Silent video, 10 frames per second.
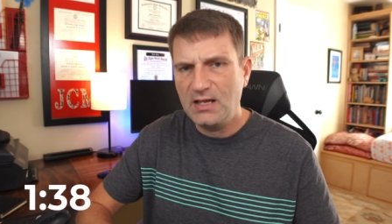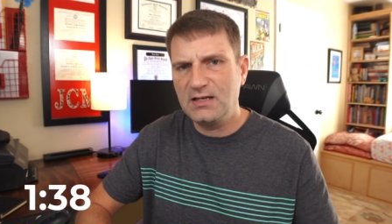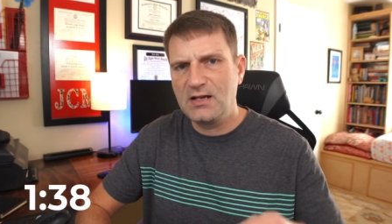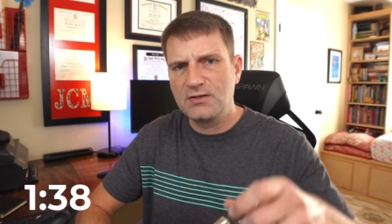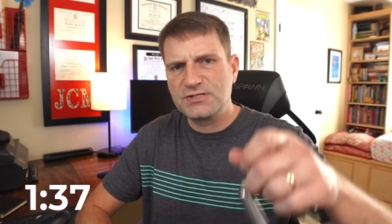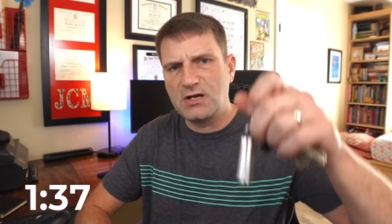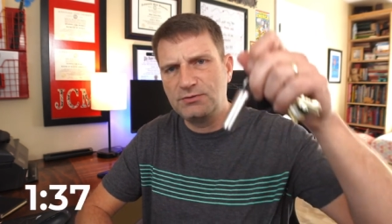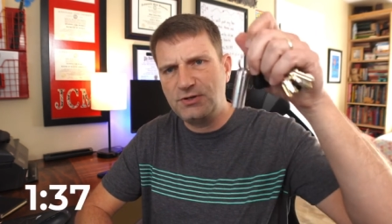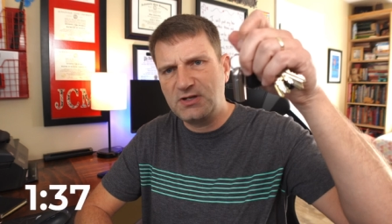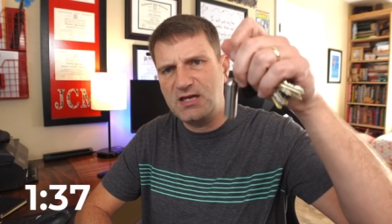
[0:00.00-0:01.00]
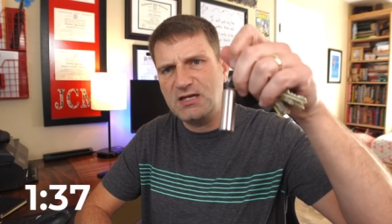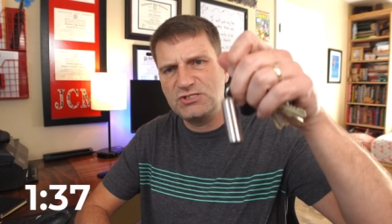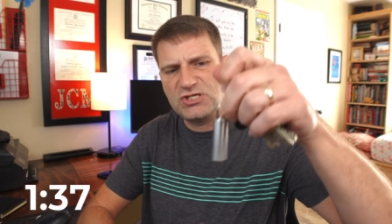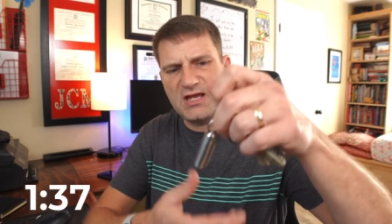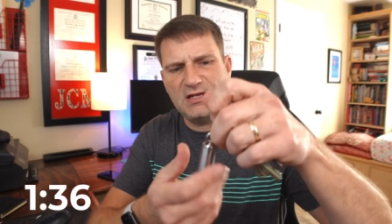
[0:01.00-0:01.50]
It goes on your
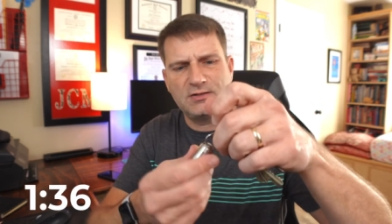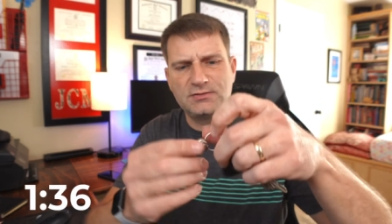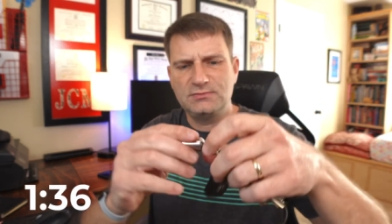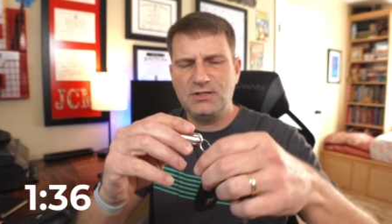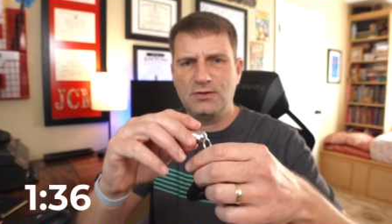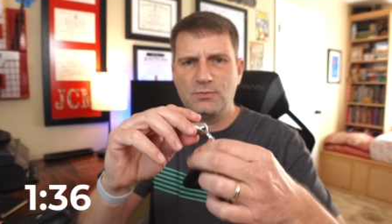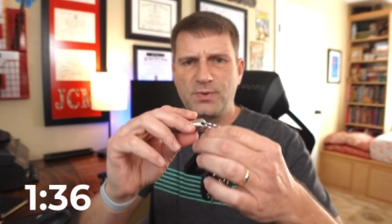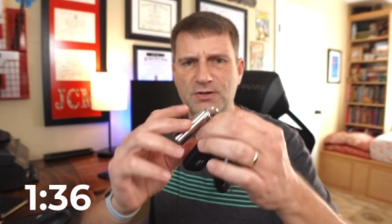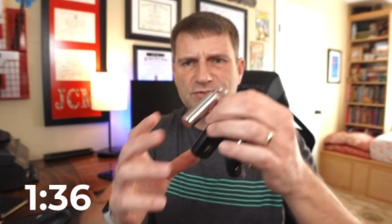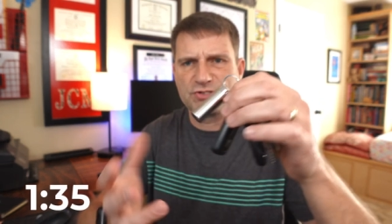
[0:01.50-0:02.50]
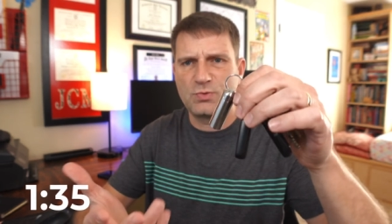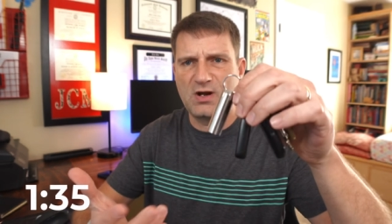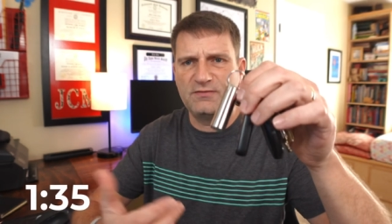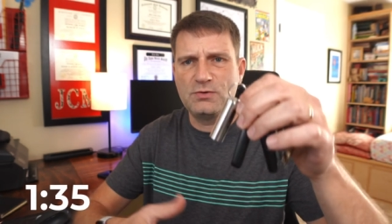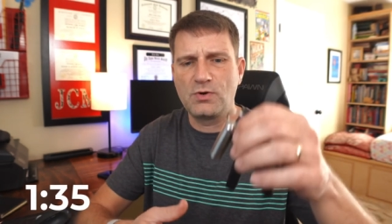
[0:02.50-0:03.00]
keychain or, you know, purse,
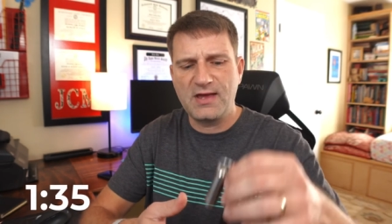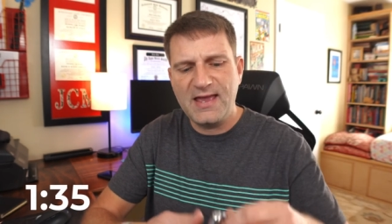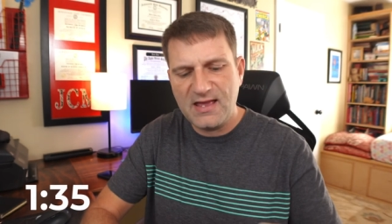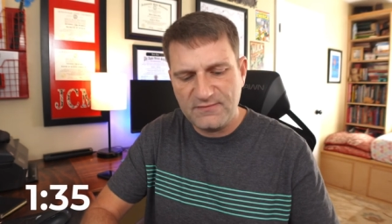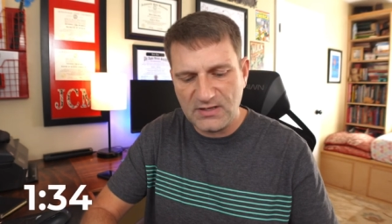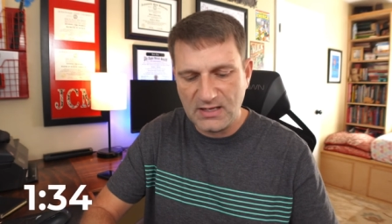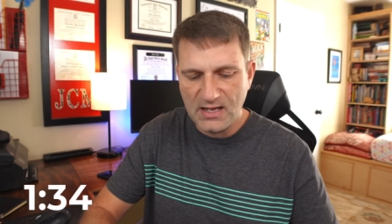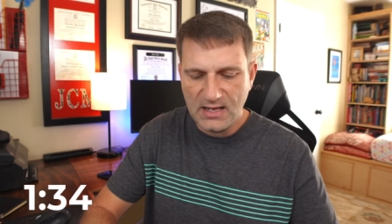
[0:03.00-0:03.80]
wherever you want to have it.